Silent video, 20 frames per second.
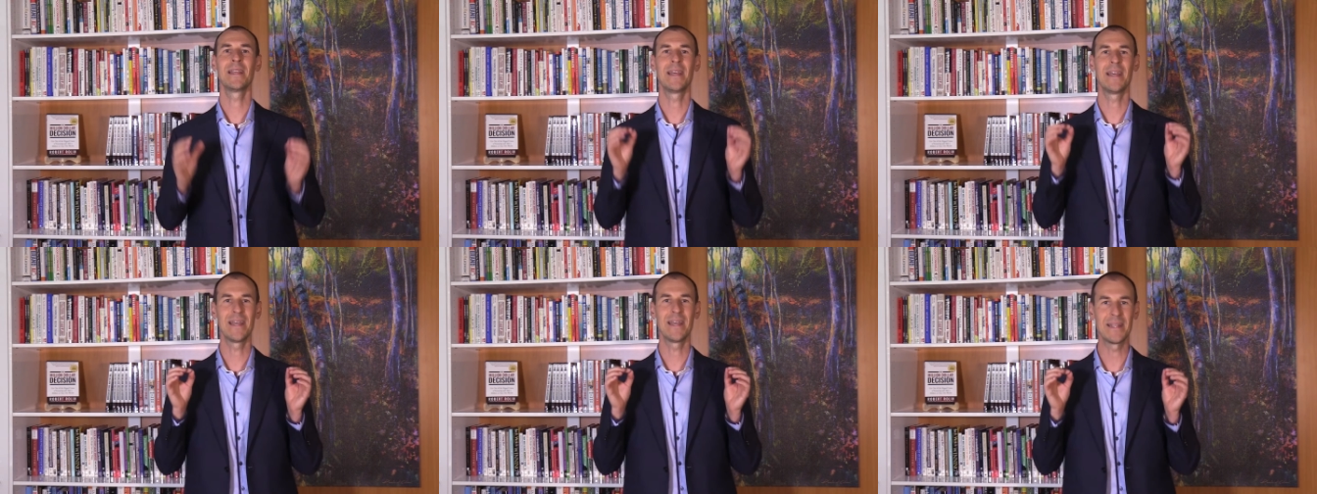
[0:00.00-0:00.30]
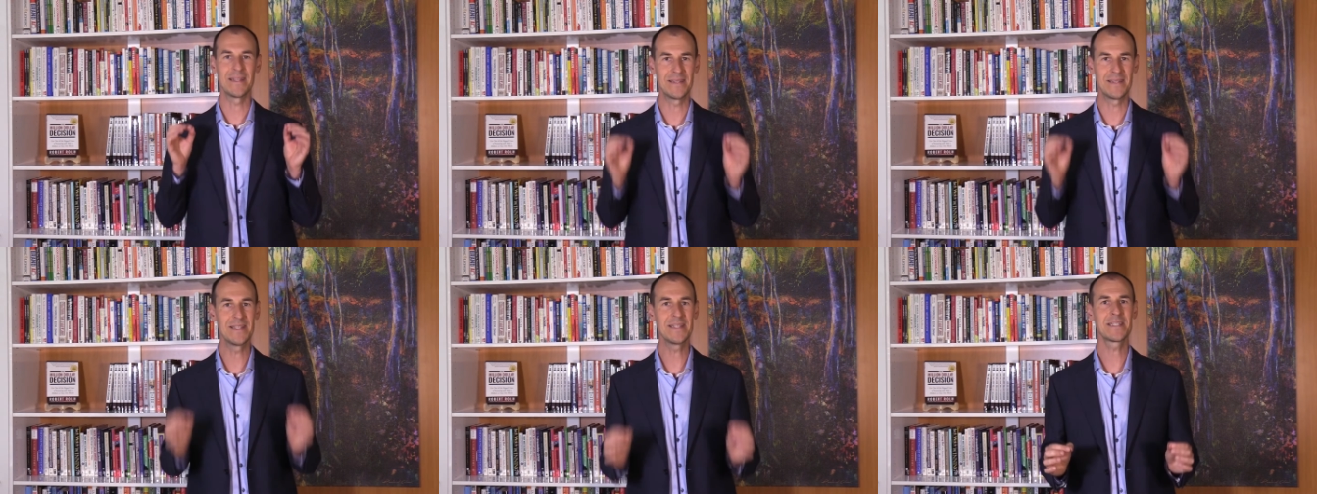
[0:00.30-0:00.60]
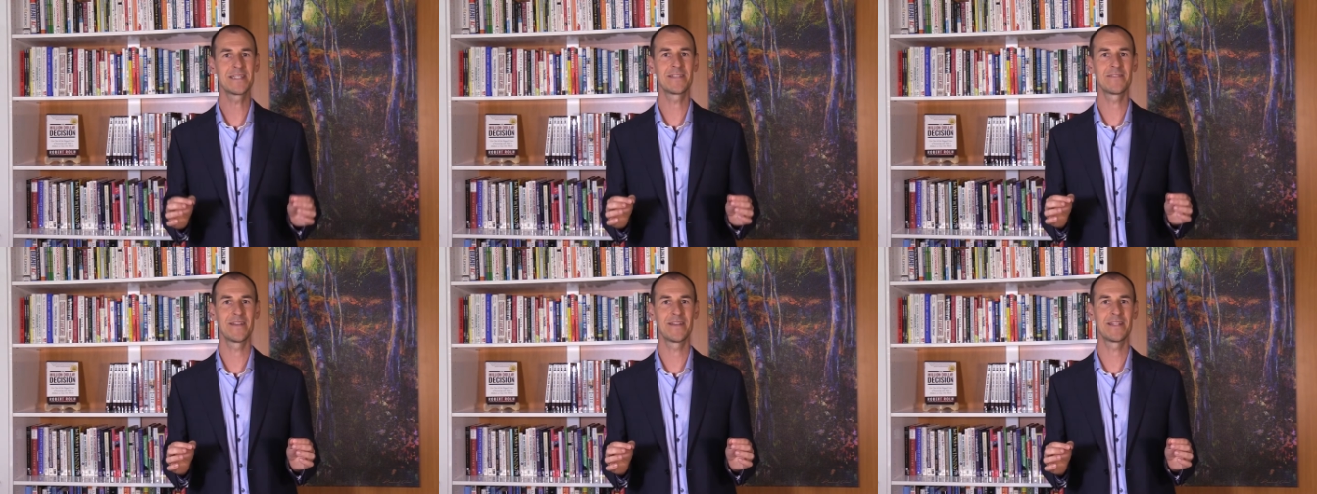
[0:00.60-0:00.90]
At
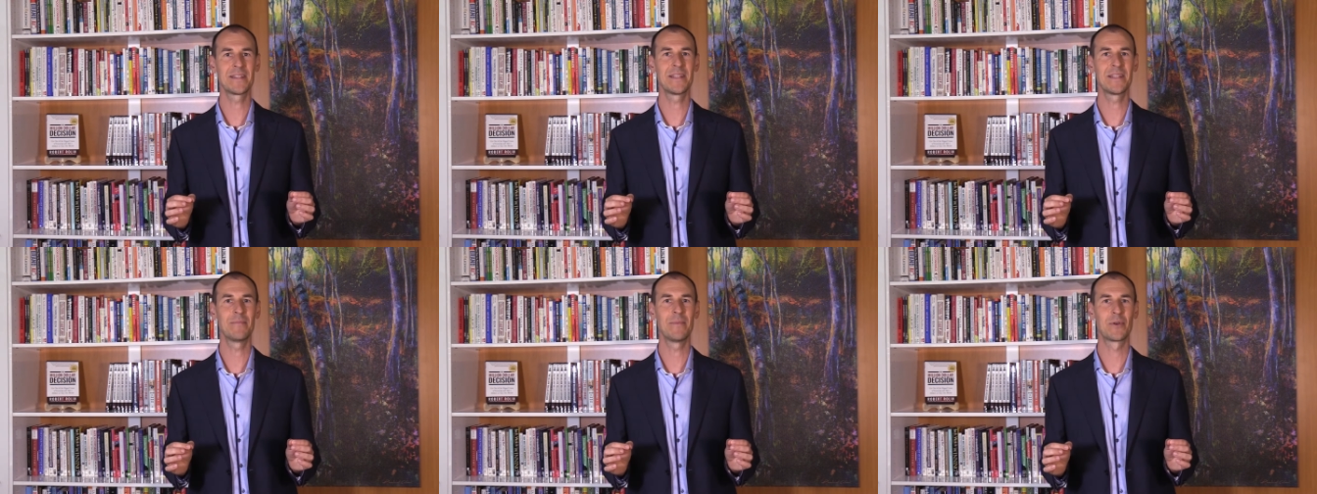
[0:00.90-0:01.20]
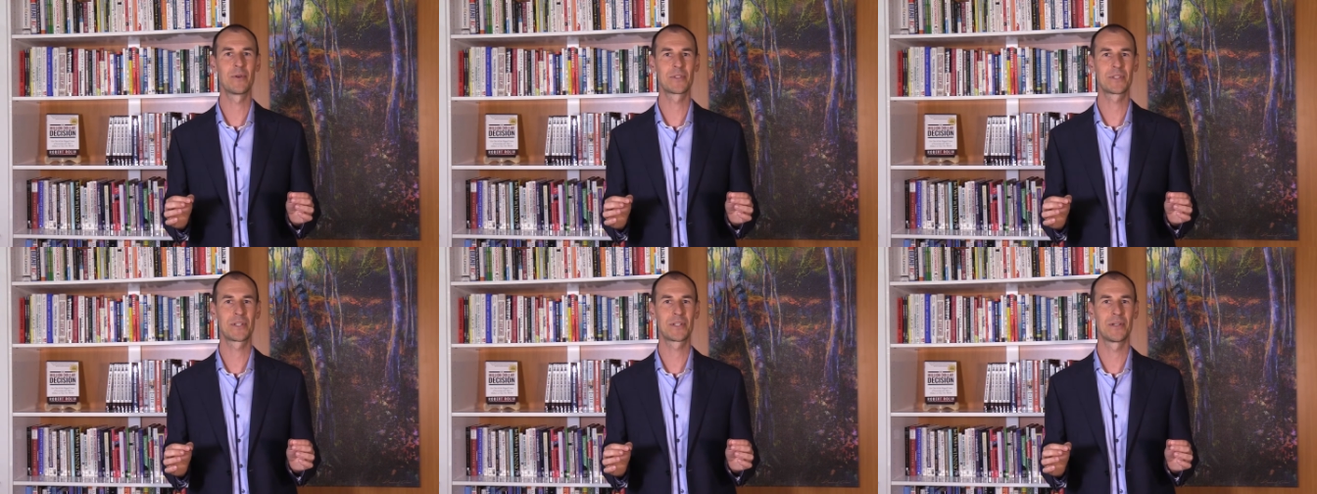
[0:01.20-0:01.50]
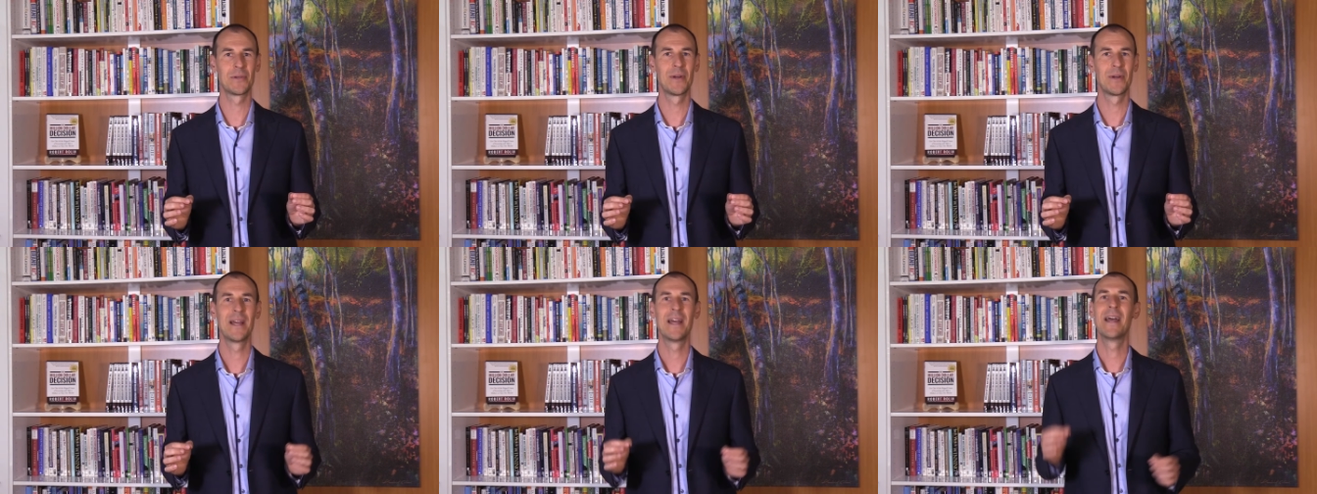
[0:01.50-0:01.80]
this event in
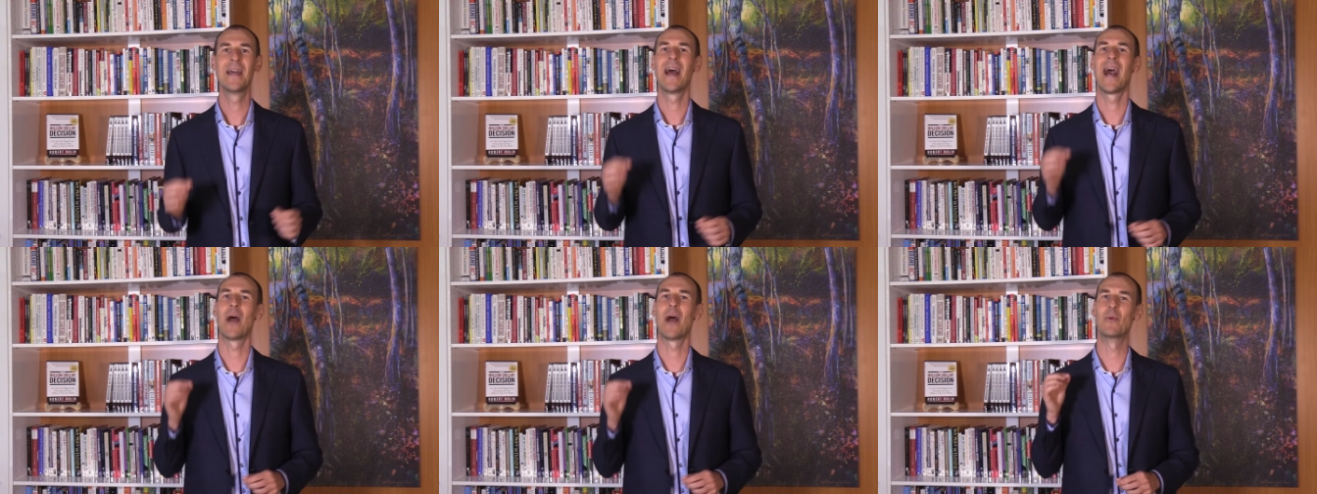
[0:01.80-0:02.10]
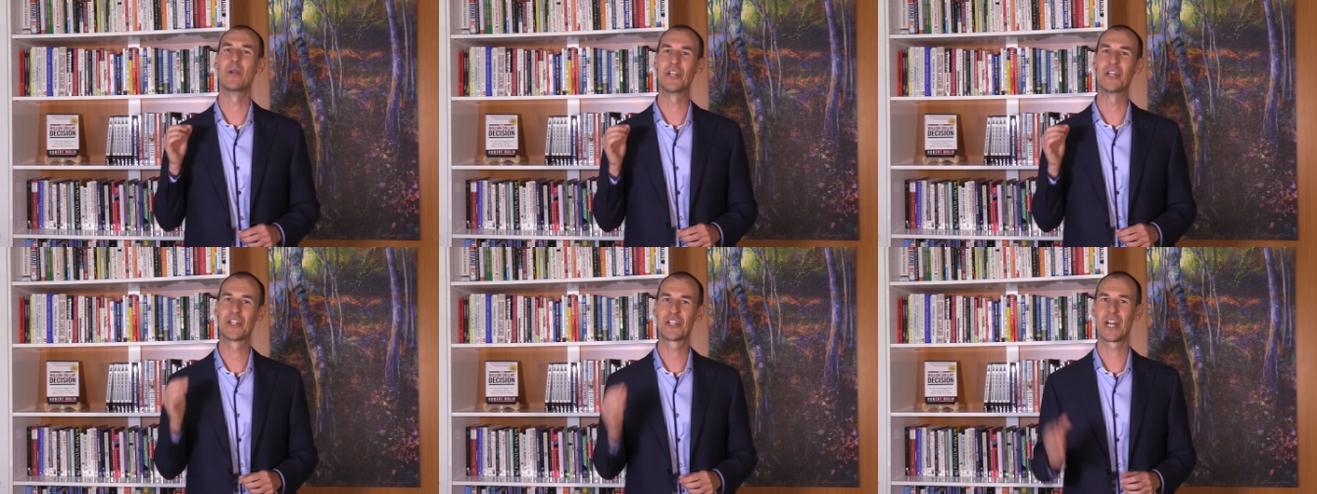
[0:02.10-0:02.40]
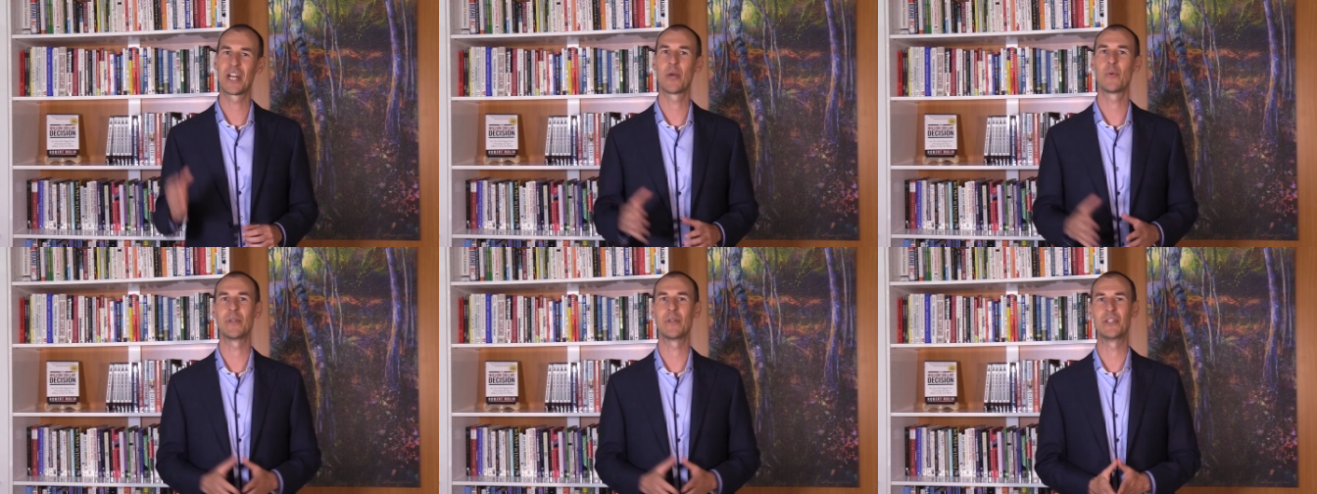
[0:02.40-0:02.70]
Moscow, I will
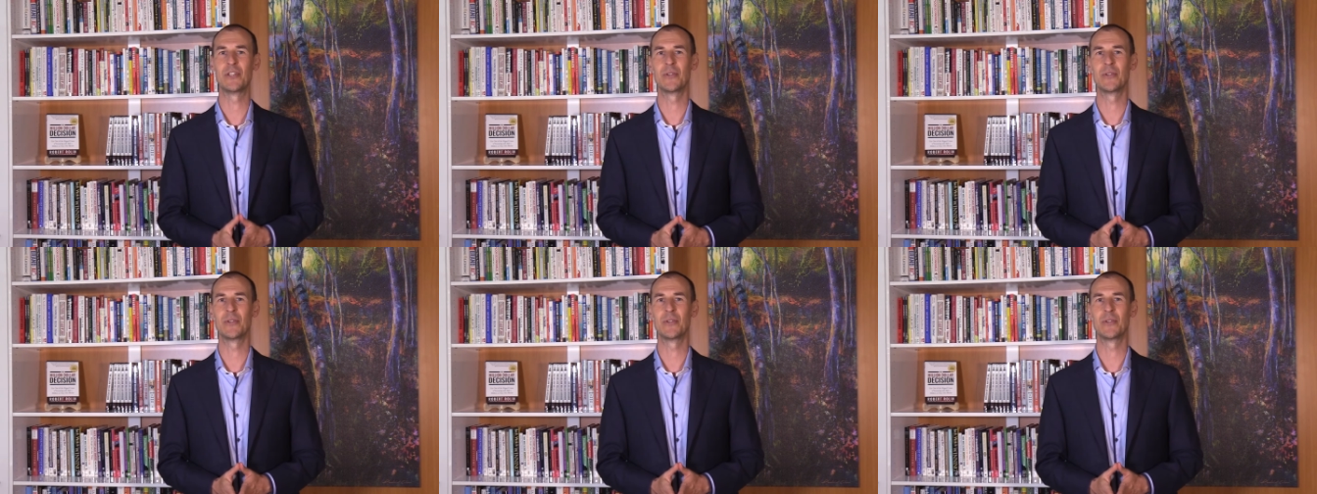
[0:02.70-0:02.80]
share with